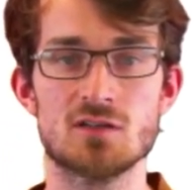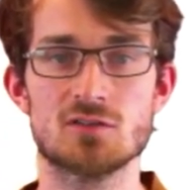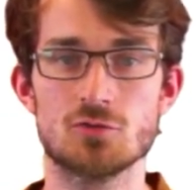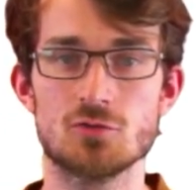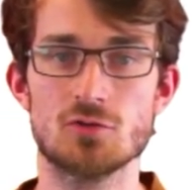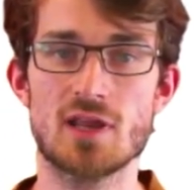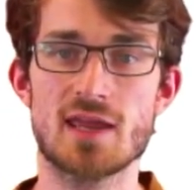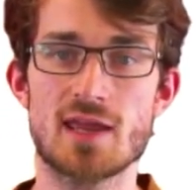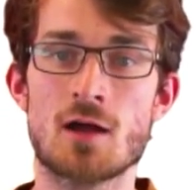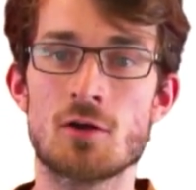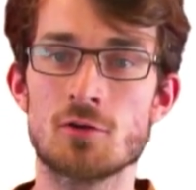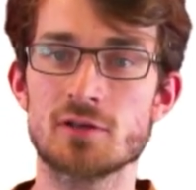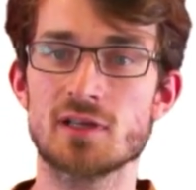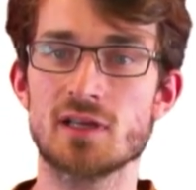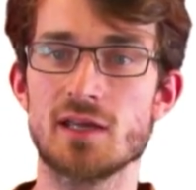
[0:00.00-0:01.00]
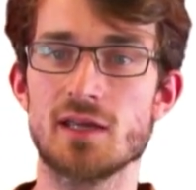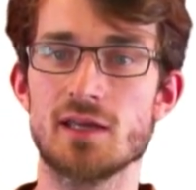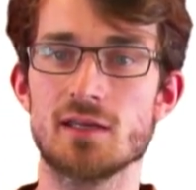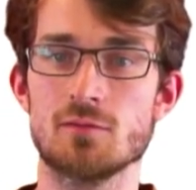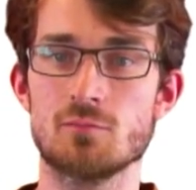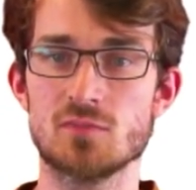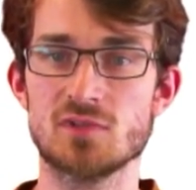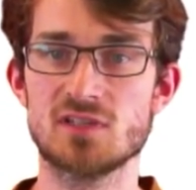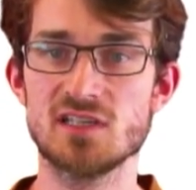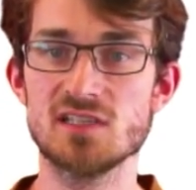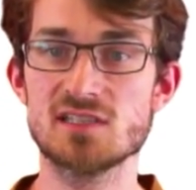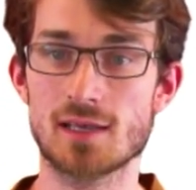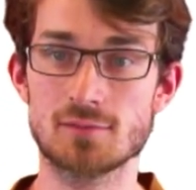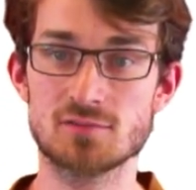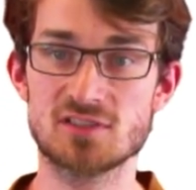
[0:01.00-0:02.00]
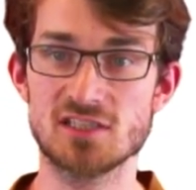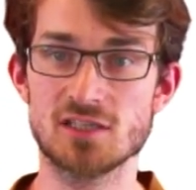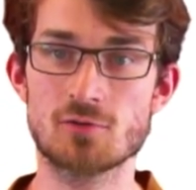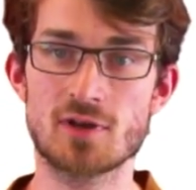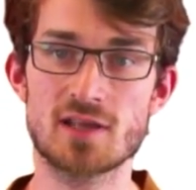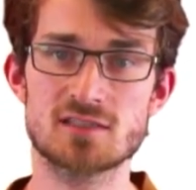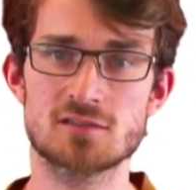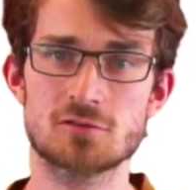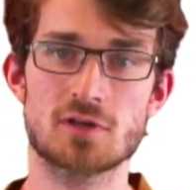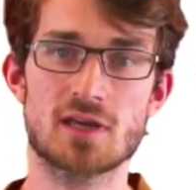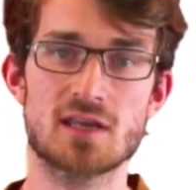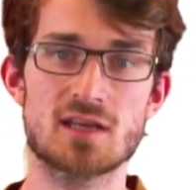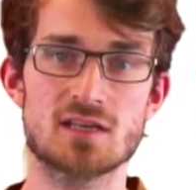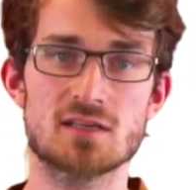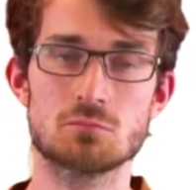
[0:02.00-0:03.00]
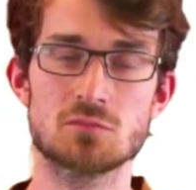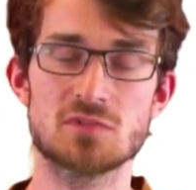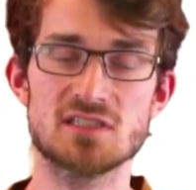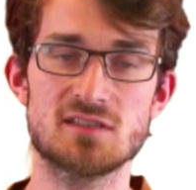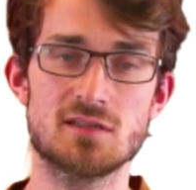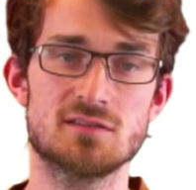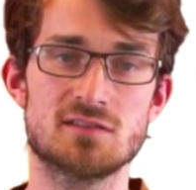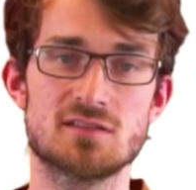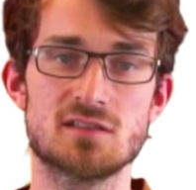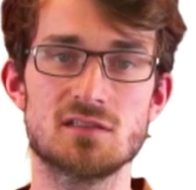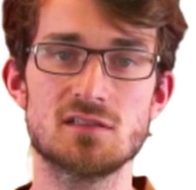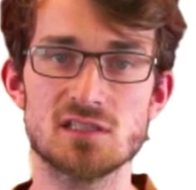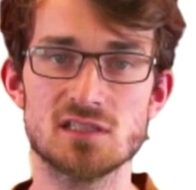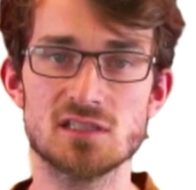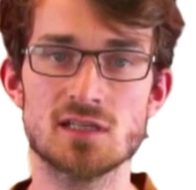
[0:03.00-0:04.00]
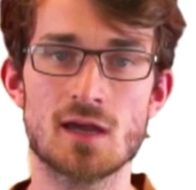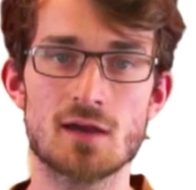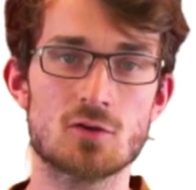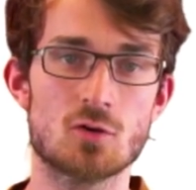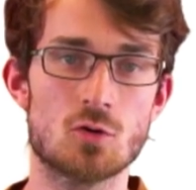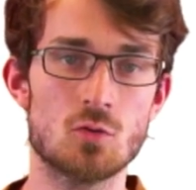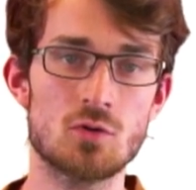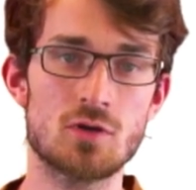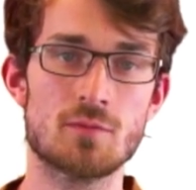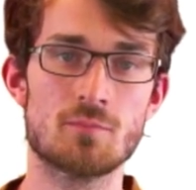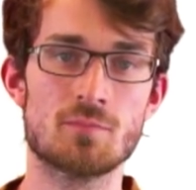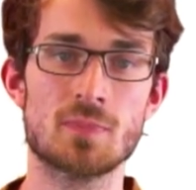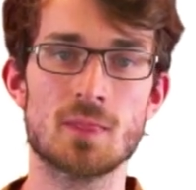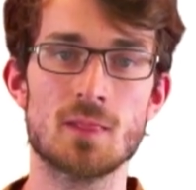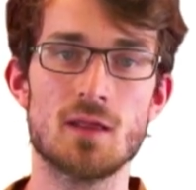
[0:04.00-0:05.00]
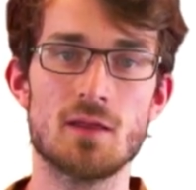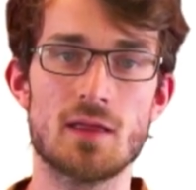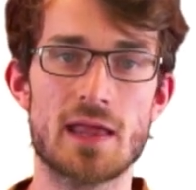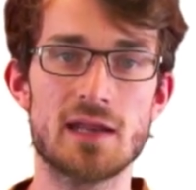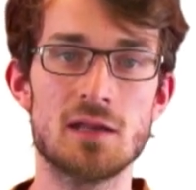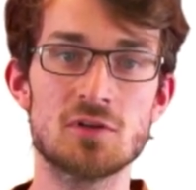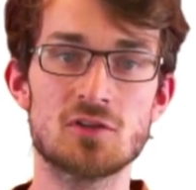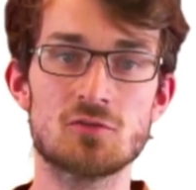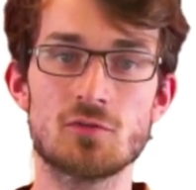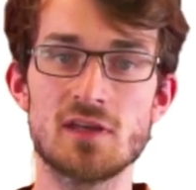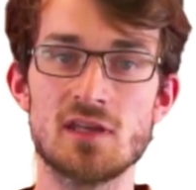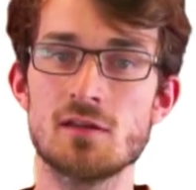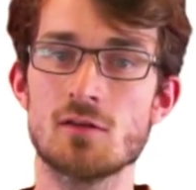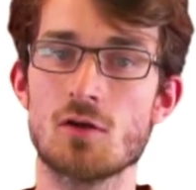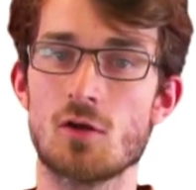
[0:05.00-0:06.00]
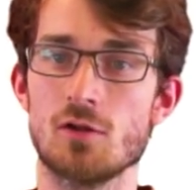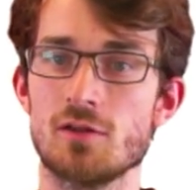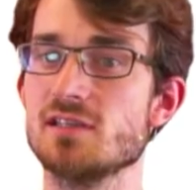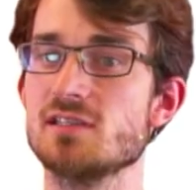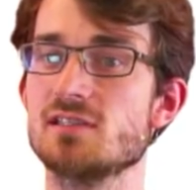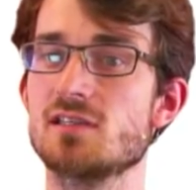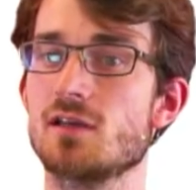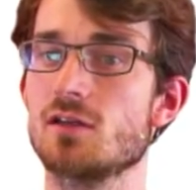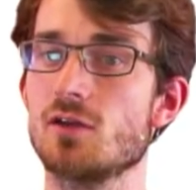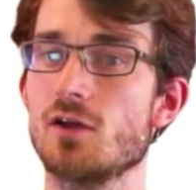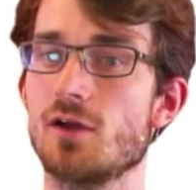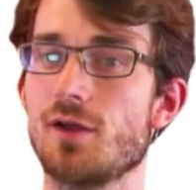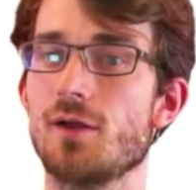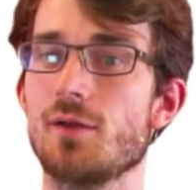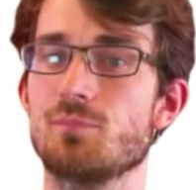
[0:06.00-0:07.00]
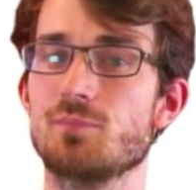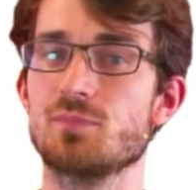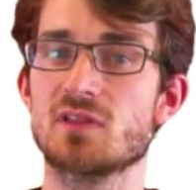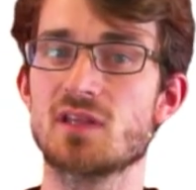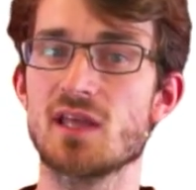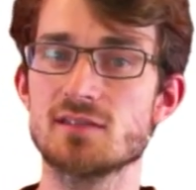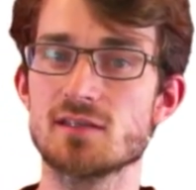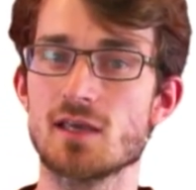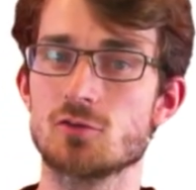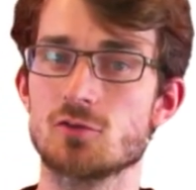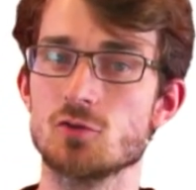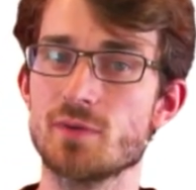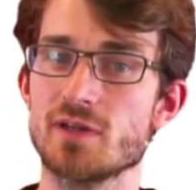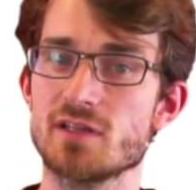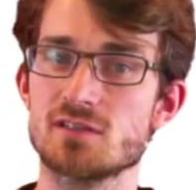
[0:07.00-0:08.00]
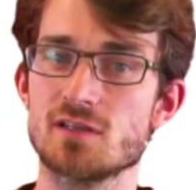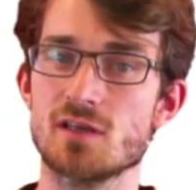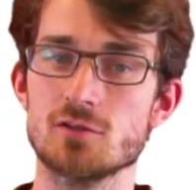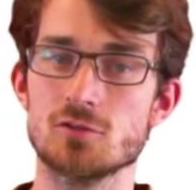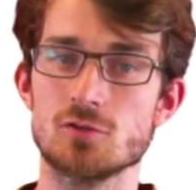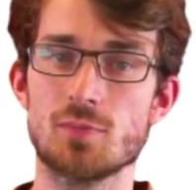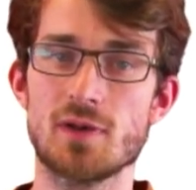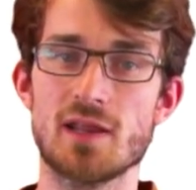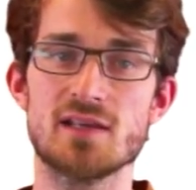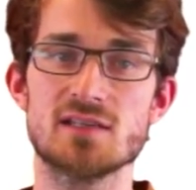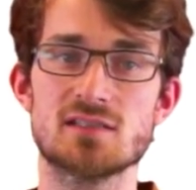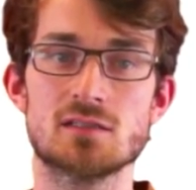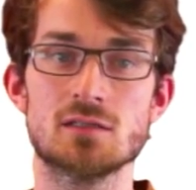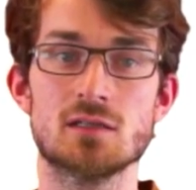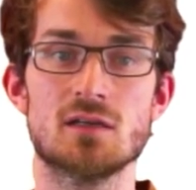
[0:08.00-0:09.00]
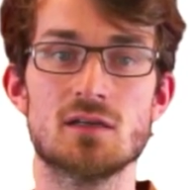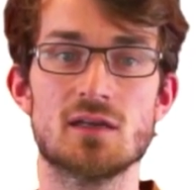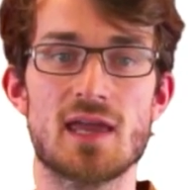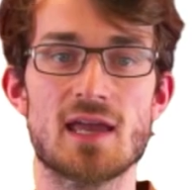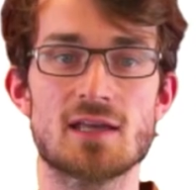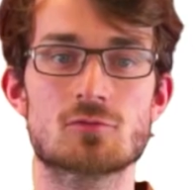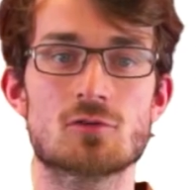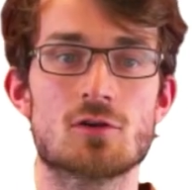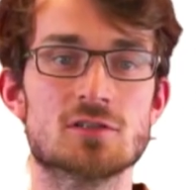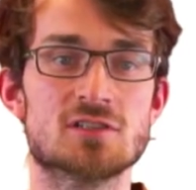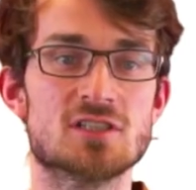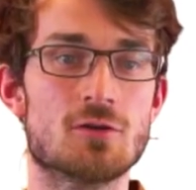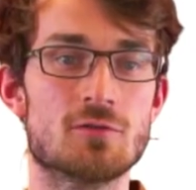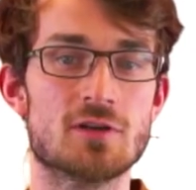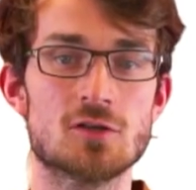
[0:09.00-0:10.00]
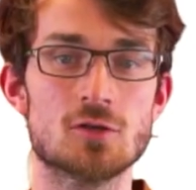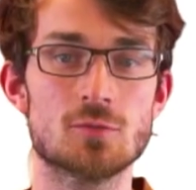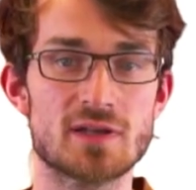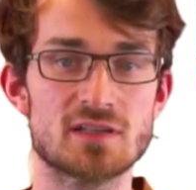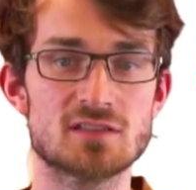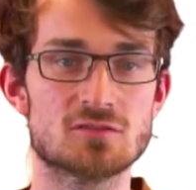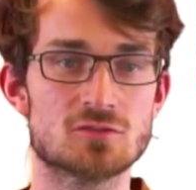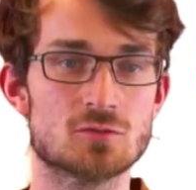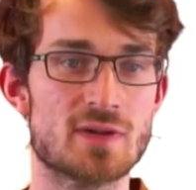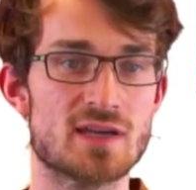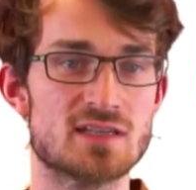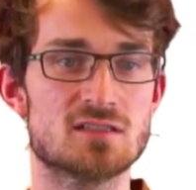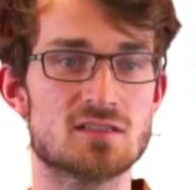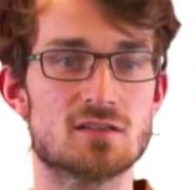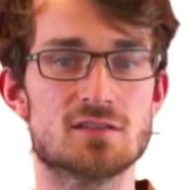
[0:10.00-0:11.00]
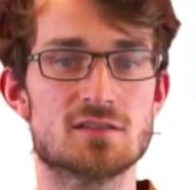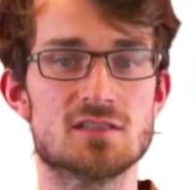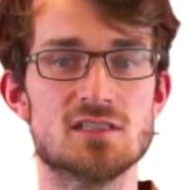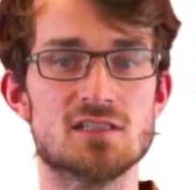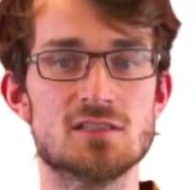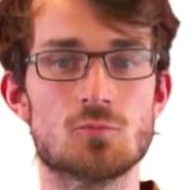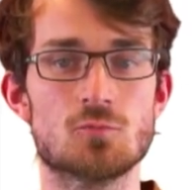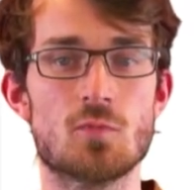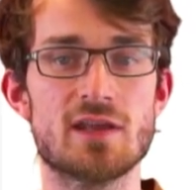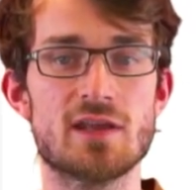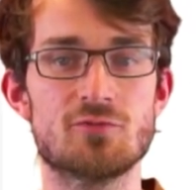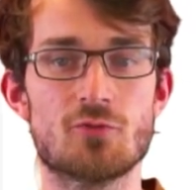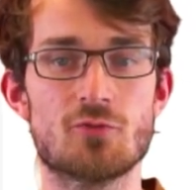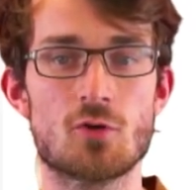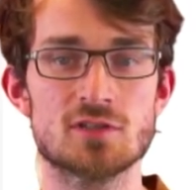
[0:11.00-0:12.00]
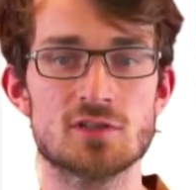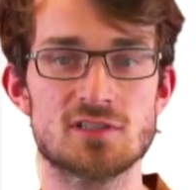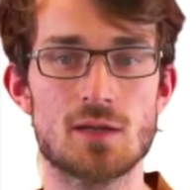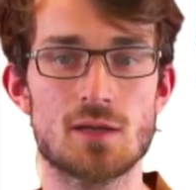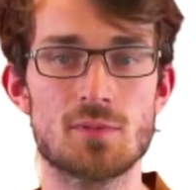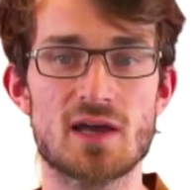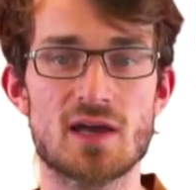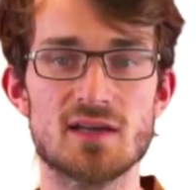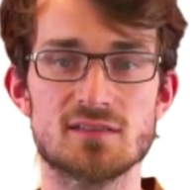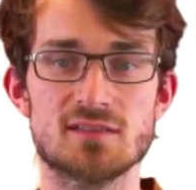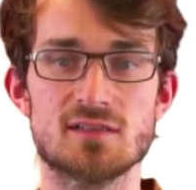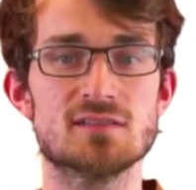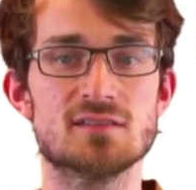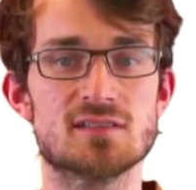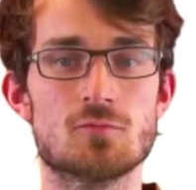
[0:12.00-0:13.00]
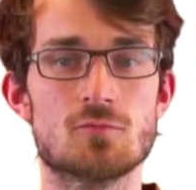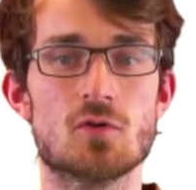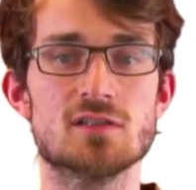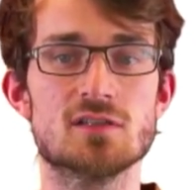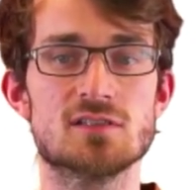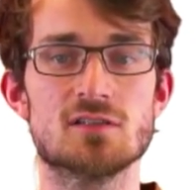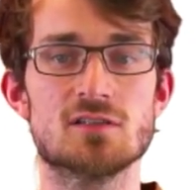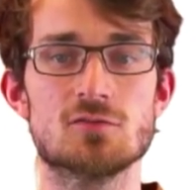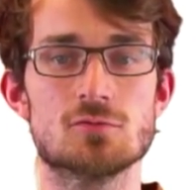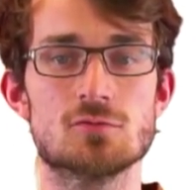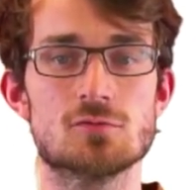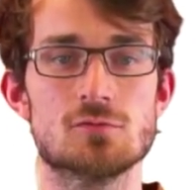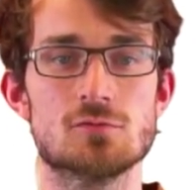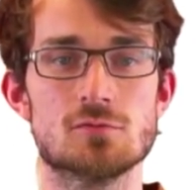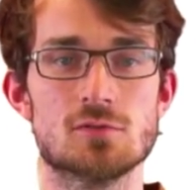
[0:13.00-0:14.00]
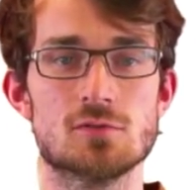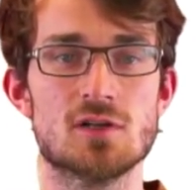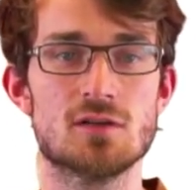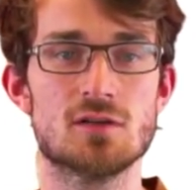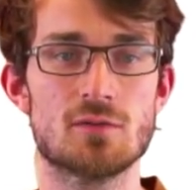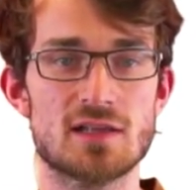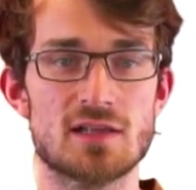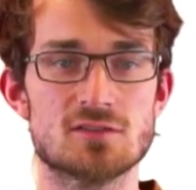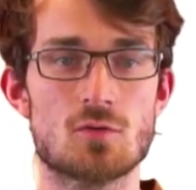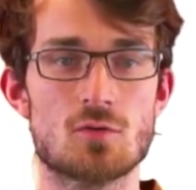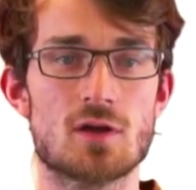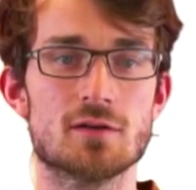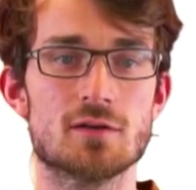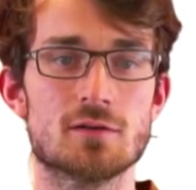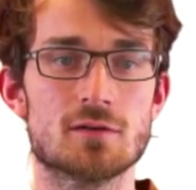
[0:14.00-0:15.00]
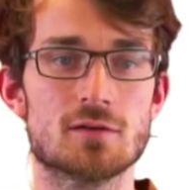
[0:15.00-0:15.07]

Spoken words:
So you lay out a d times d grids to get a distance d code. And in between all these data qubits, you place extra auxiliary qubits to measure these weight 4 stabilizers, Z1, Z2, and so